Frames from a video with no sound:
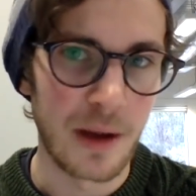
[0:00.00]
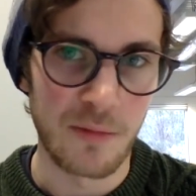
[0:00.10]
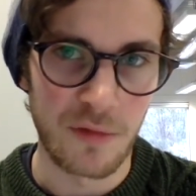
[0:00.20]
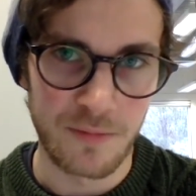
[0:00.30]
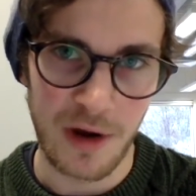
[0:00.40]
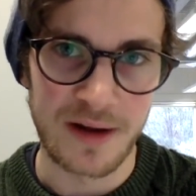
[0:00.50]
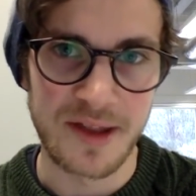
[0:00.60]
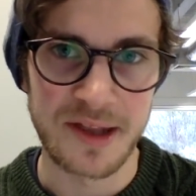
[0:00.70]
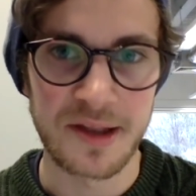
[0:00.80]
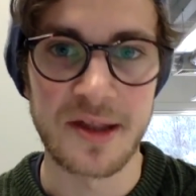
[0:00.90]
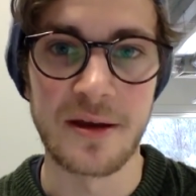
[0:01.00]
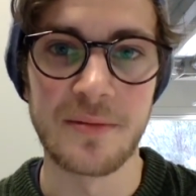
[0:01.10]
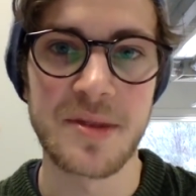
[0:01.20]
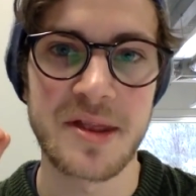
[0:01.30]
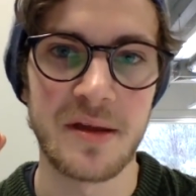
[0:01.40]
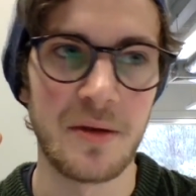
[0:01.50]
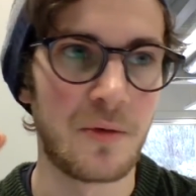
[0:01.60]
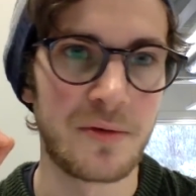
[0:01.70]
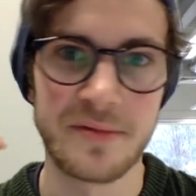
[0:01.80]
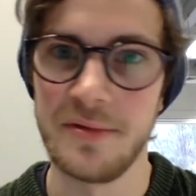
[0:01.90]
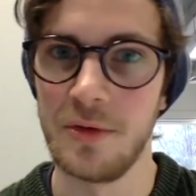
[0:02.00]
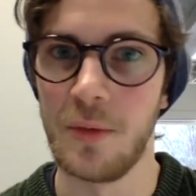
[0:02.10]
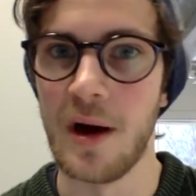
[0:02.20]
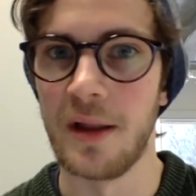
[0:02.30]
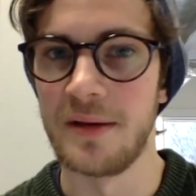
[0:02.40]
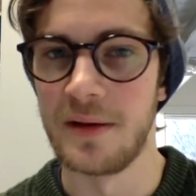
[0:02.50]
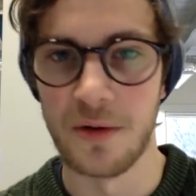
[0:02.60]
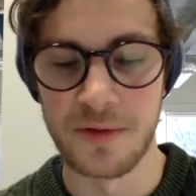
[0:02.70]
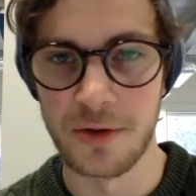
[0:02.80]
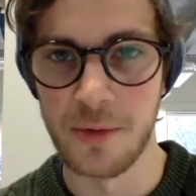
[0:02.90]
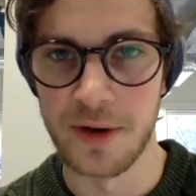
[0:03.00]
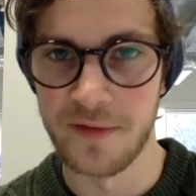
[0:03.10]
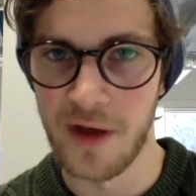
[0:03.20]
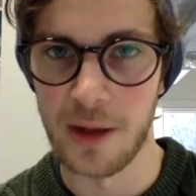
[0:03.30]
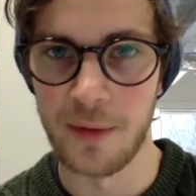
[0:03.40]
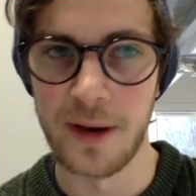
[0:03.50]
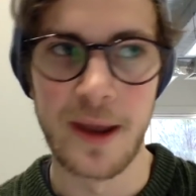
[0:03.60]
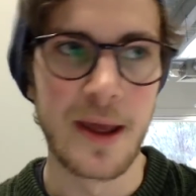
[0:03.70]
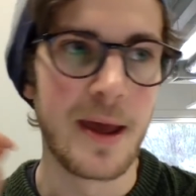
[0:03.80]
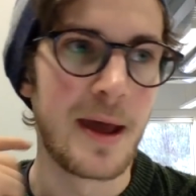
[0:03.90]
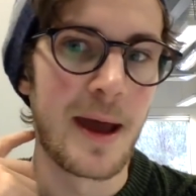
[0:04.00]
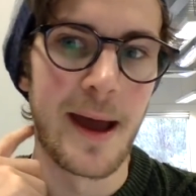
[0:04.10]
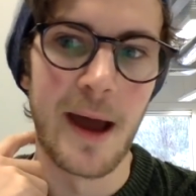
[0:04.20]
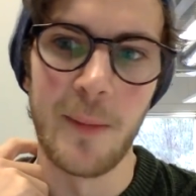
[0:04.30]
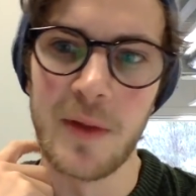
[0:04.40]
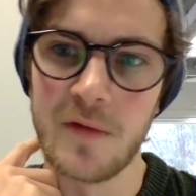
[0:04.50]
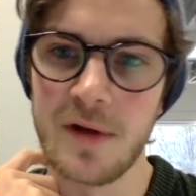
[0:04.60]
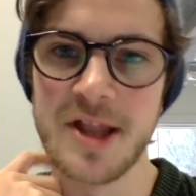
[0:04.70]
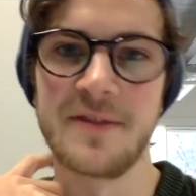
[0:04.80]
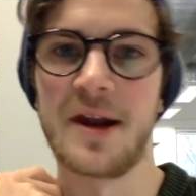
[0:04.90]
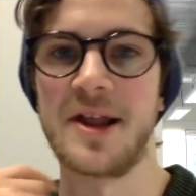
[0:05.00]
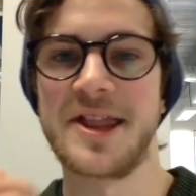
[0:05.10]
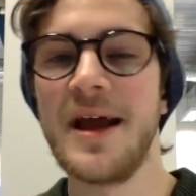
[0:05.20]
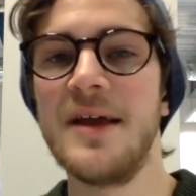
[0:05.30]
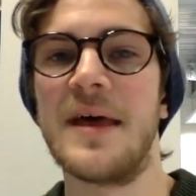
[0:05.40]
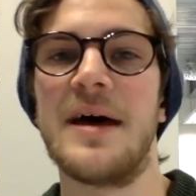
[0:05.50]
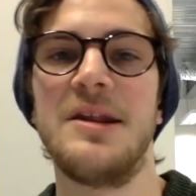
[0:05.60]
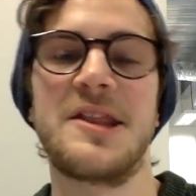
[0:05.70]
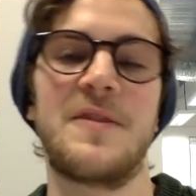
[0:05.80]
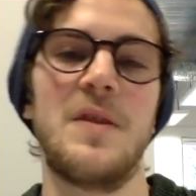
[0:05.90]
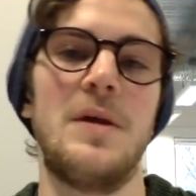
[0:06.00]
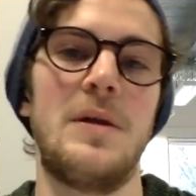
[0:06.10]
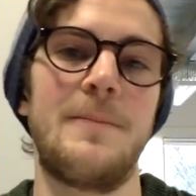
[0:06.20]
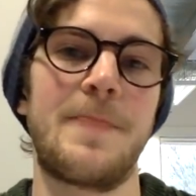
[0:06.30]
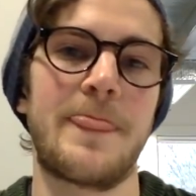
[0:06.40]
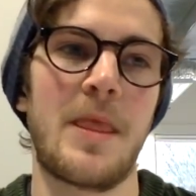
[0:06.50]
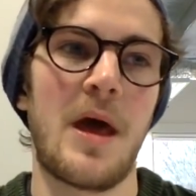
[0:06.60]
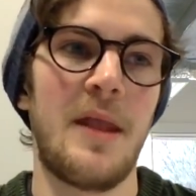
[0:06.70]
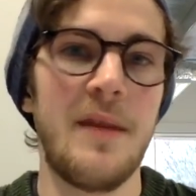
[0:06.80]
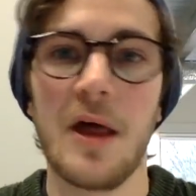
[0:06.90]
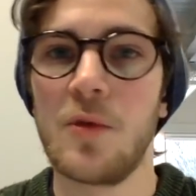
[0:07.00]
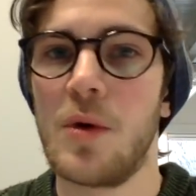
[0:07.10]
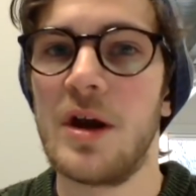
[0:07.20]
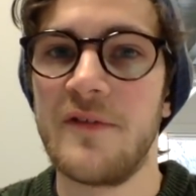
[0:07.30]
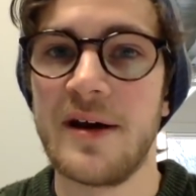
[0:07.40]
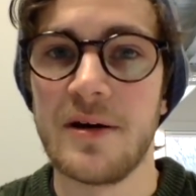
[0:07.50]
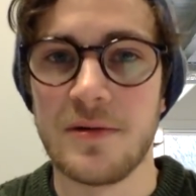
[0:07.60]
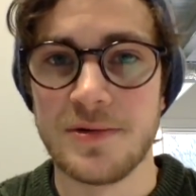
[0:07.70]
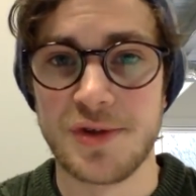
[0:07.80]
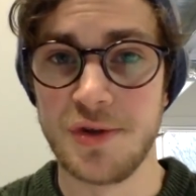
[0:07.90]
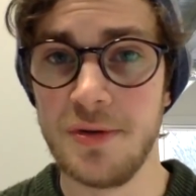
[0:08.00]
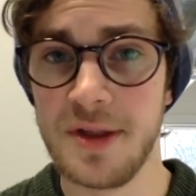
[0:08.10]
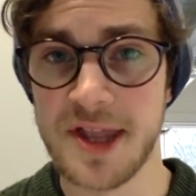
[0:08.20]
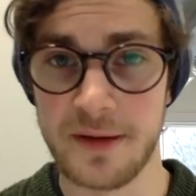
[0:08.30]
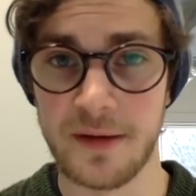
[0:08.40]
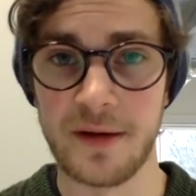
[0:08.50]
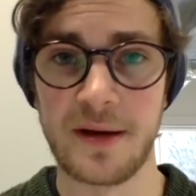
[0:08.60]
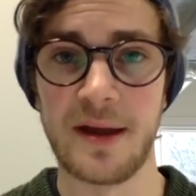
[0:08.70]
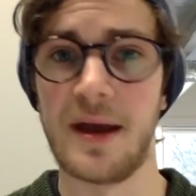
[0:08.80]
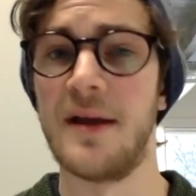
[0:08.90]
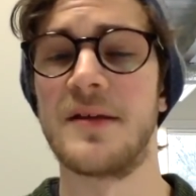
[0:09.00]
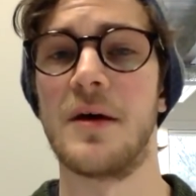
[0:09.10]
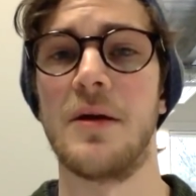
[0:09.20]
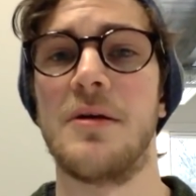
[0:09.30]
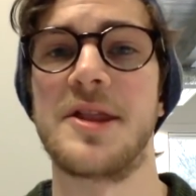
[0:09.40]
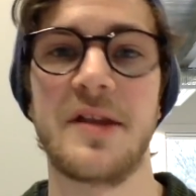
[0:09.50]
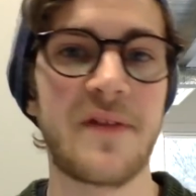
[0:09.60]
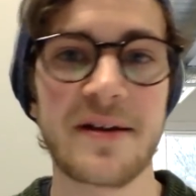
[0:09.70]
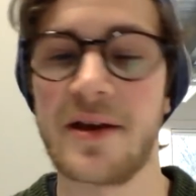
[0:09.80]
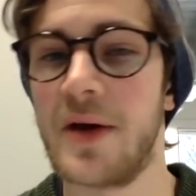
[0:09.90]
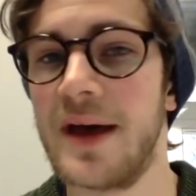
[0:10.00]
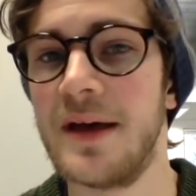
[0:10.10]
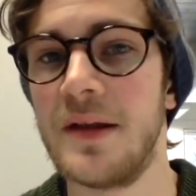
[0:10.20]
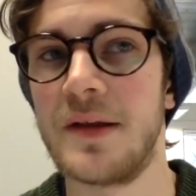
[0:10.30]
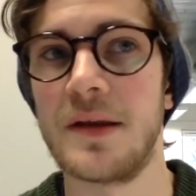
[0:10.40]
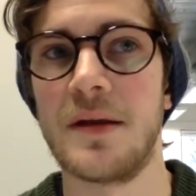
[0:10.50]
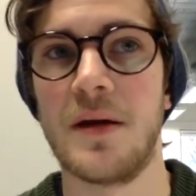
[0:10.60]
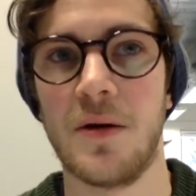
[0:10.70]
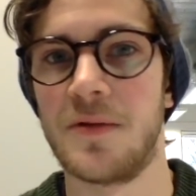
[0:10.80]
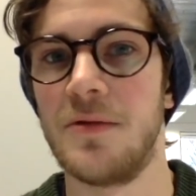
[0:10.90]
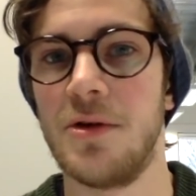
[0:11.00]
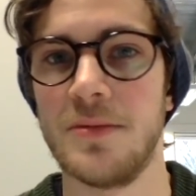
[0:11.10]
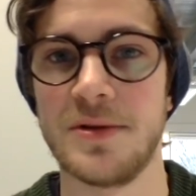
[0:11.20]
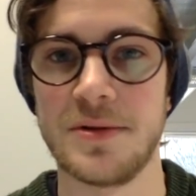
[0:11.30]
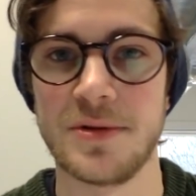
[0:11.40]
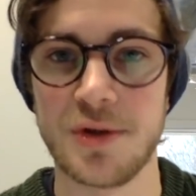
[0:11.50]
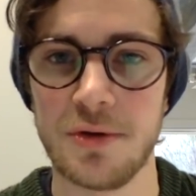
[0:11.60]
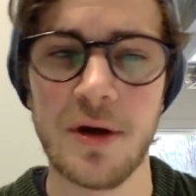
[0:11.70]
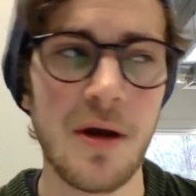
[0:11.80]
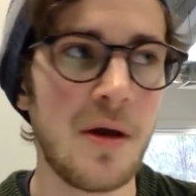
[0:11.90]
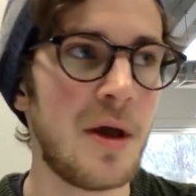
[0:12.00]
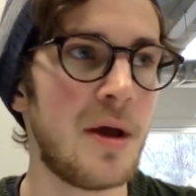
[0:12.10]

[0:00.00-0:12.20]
number of practice exams in order to do well in health and human development. And the reason that I say that is that another one of our tutors here at HHD, in fact our head health and human tutor,